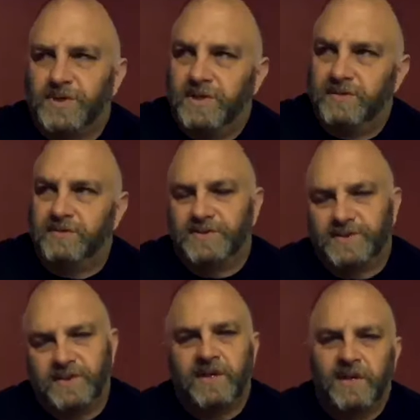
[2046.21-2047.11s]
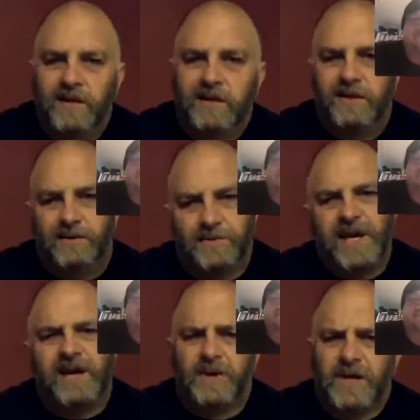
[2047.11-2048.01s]
And it was, I'm kind of
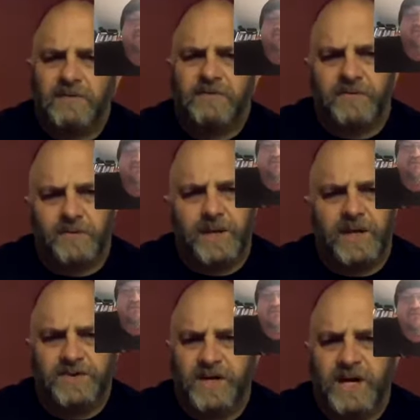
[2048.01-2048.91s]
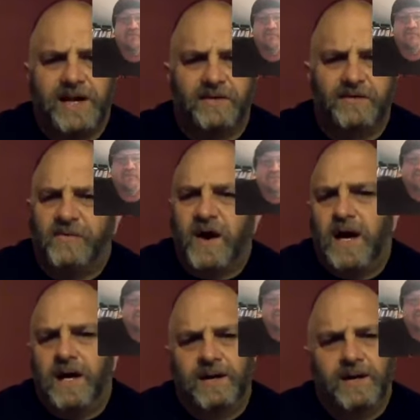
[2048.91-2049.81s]
recovering from an injury, and I could
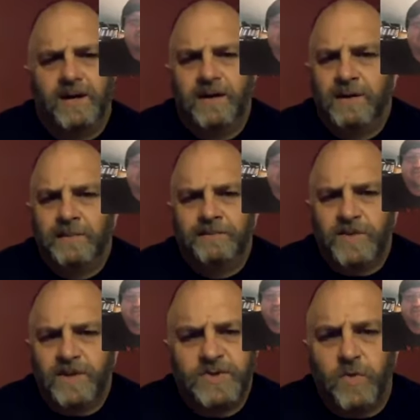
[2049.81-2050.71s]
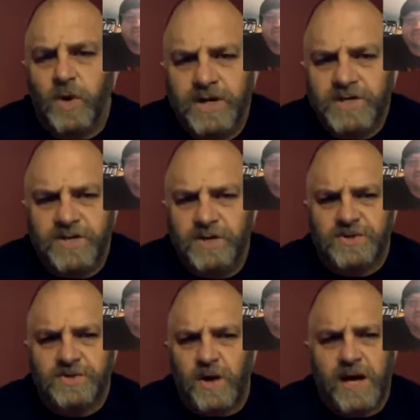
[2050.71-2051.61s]
find 20 excuses
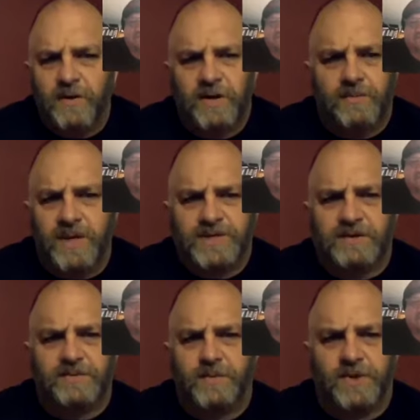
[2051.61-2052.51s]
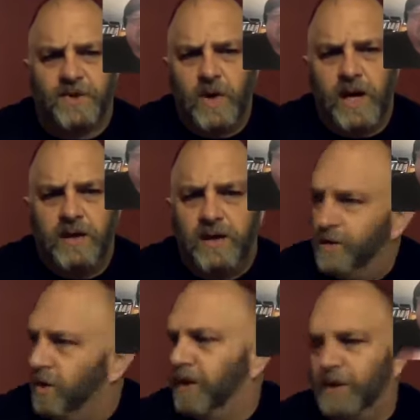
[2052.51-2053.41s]
why it would have been acceptable to quit, and
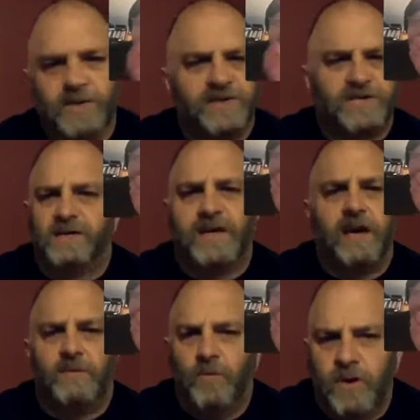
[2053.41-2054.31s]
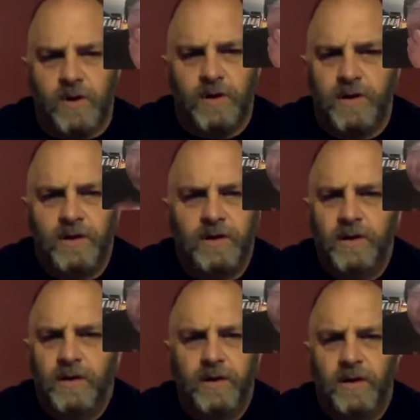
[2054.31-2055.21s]
nobody would have said a damn word
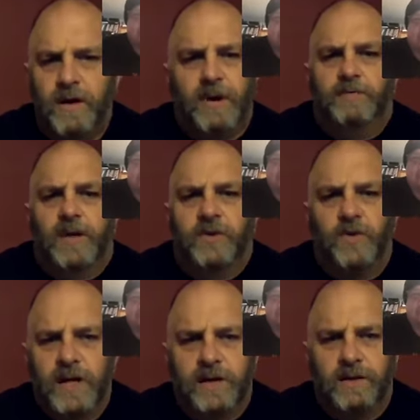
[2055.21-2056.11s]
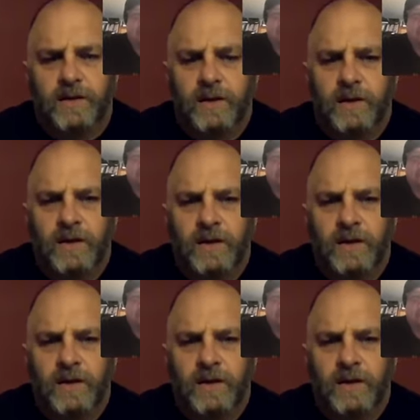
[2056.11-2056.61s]
about me quitting, but